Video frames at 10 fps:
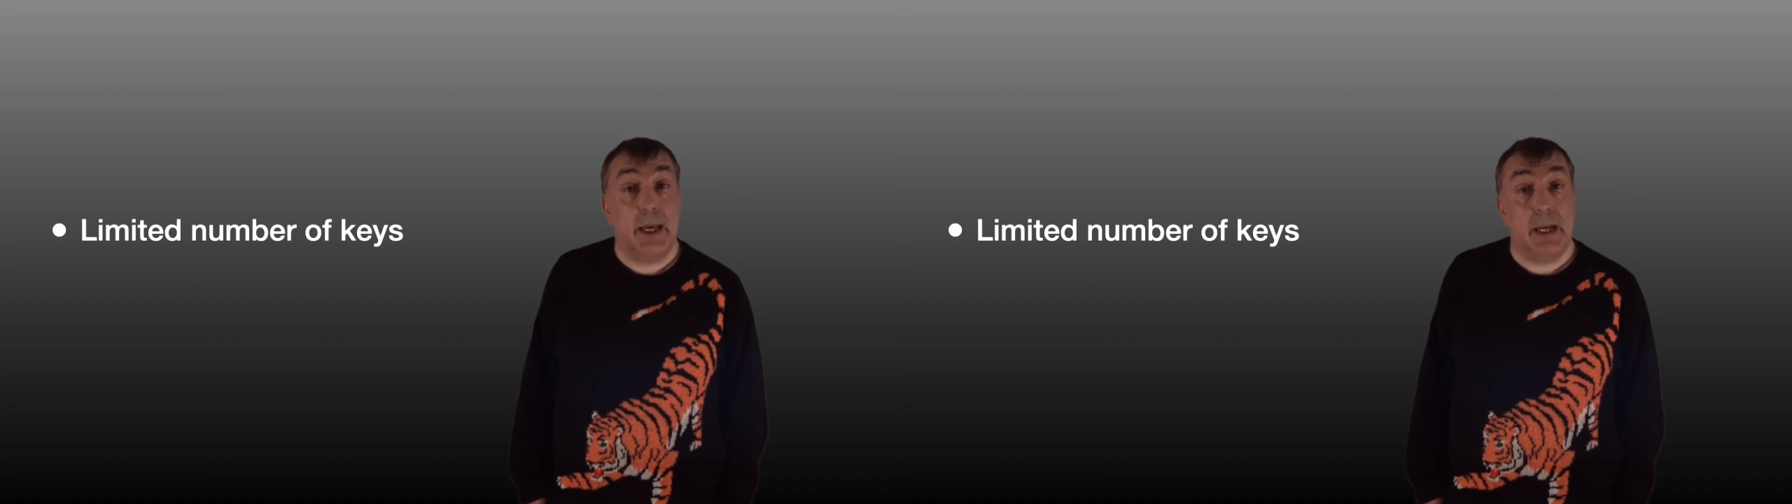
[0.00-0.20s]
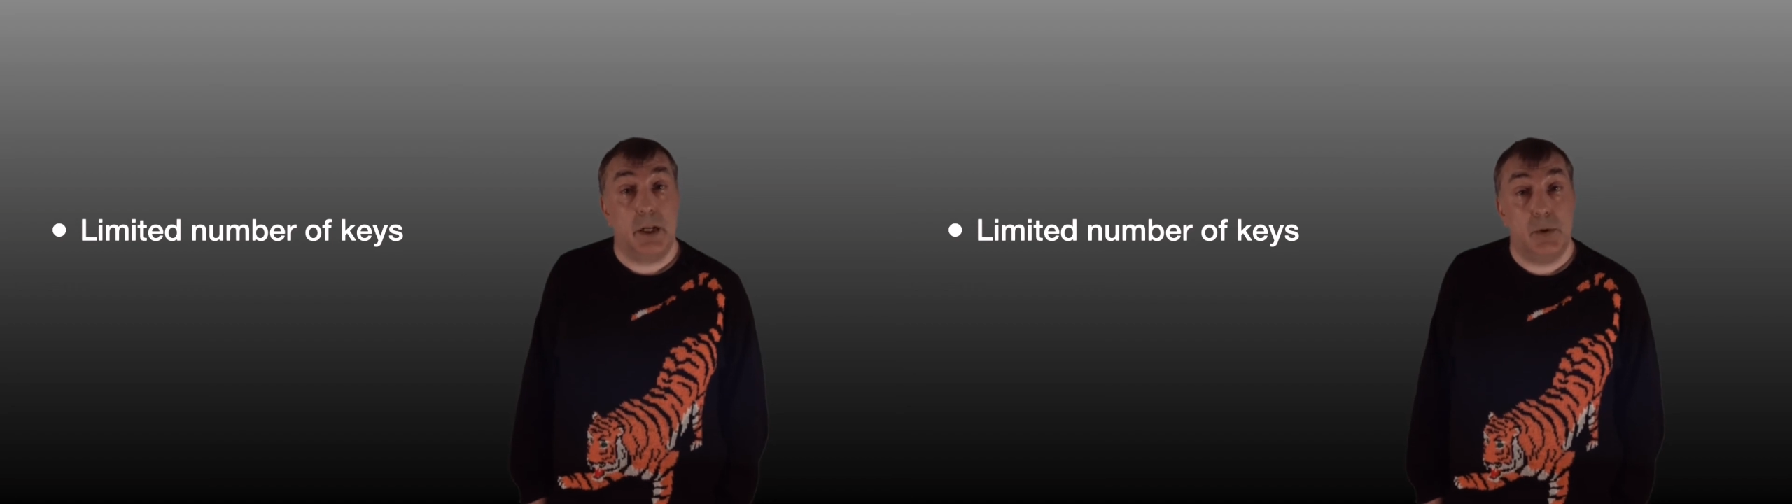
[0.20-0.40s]

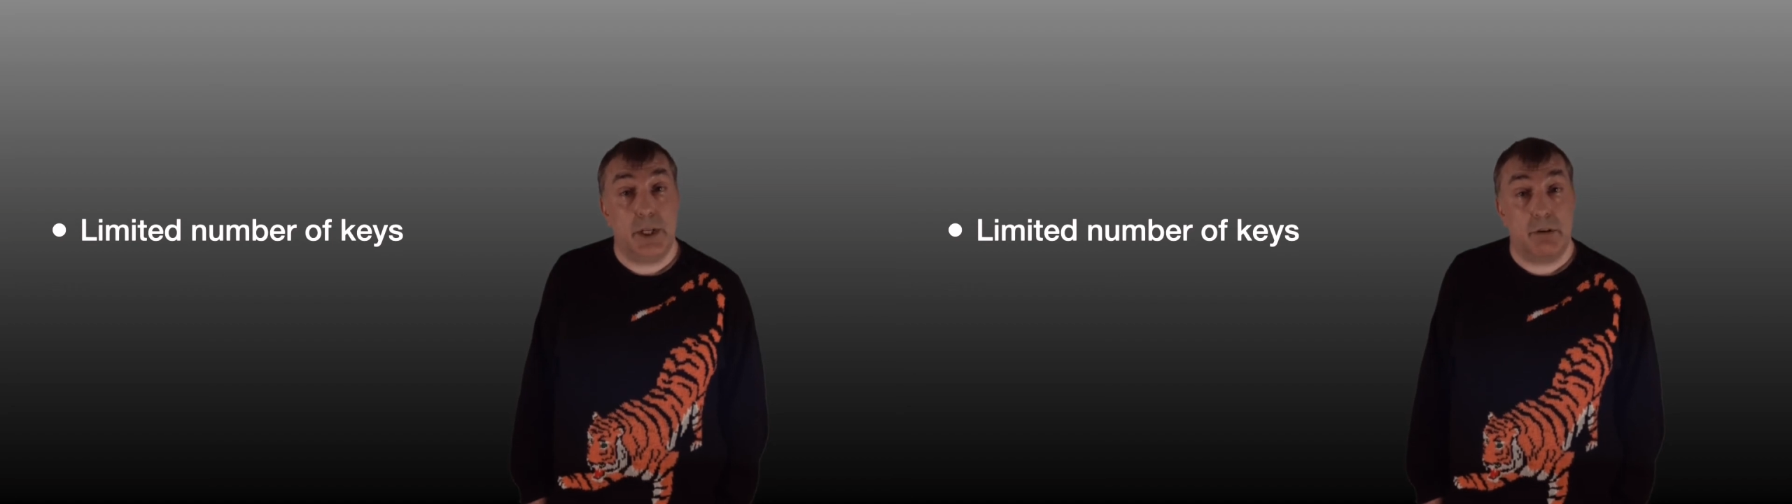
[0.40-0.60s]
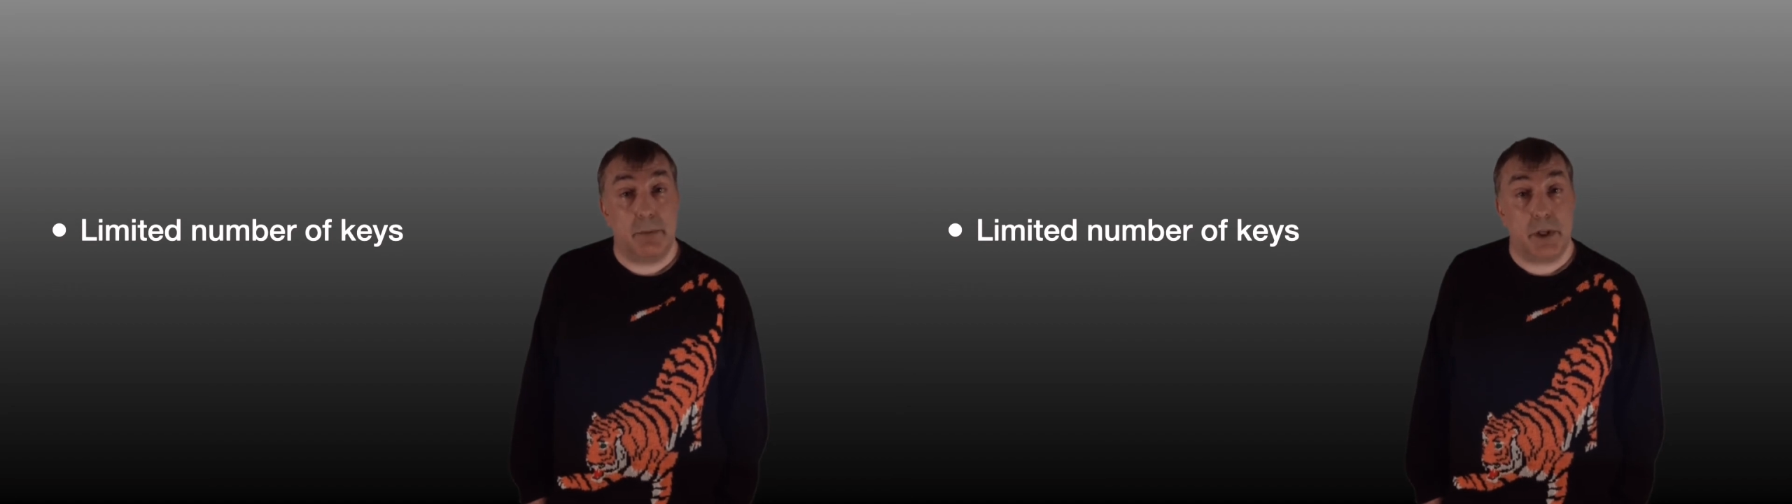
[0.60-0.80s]

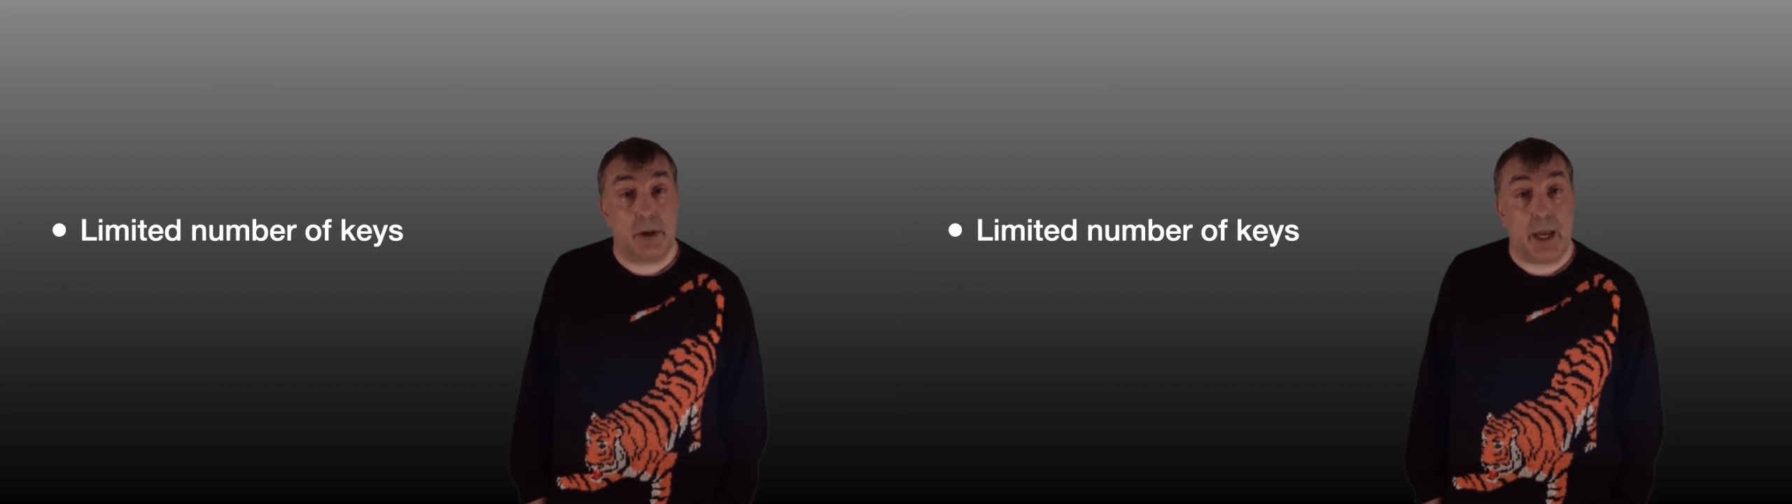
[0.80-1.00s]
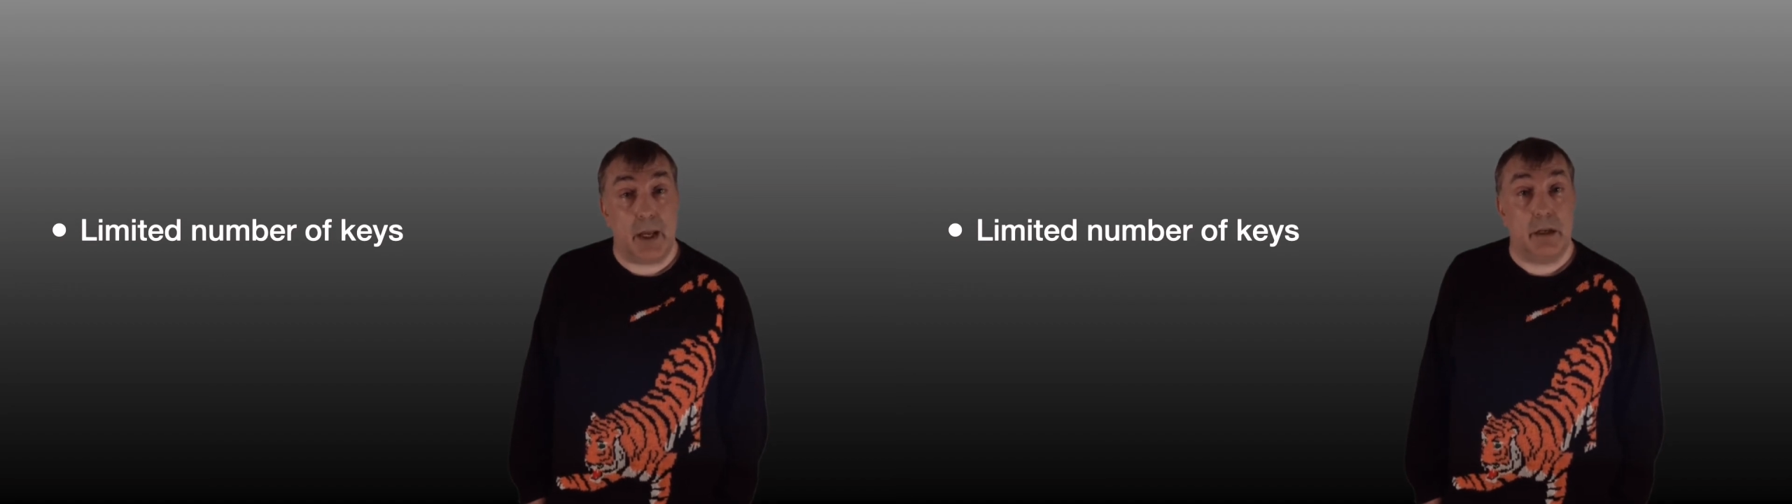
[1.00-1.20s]
including
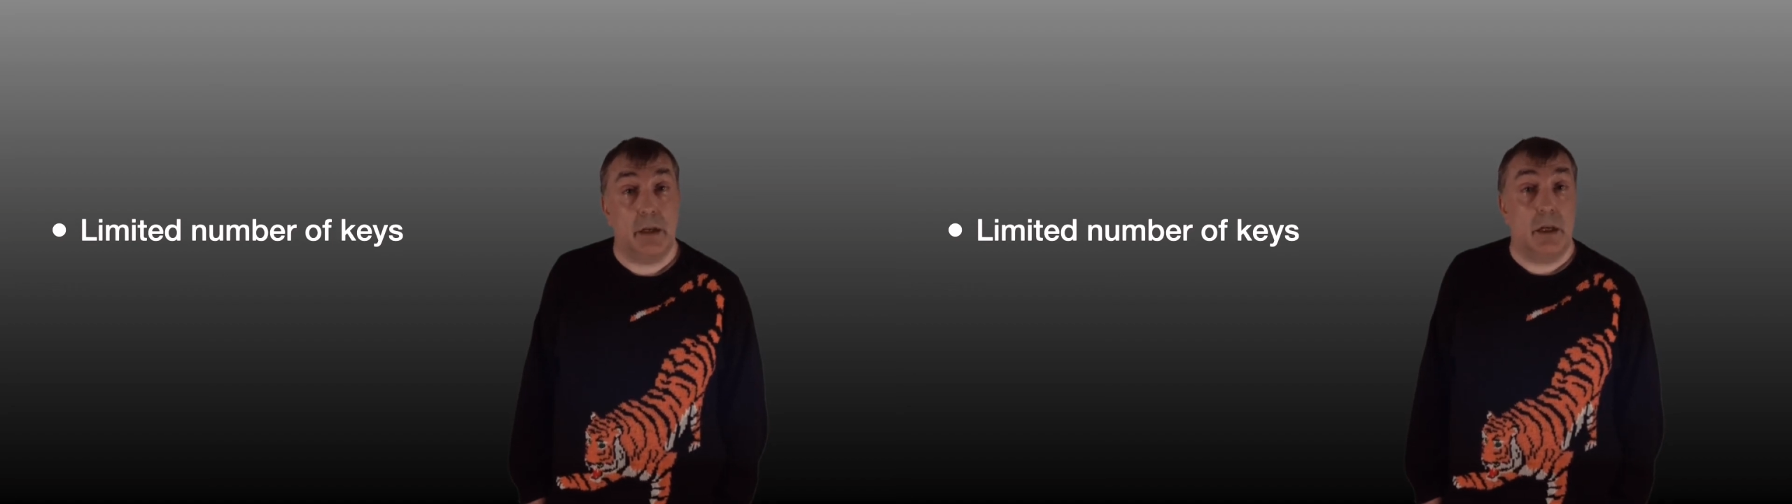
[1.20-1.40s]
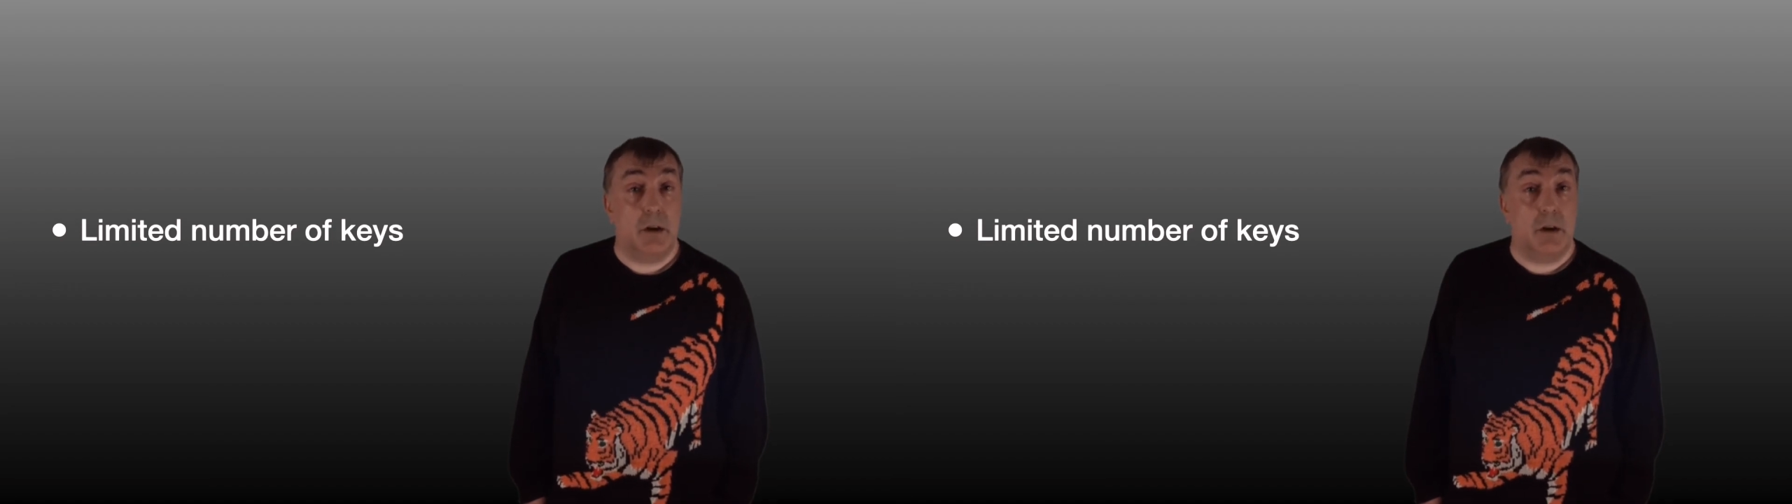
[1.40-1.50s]
CryptoCAN,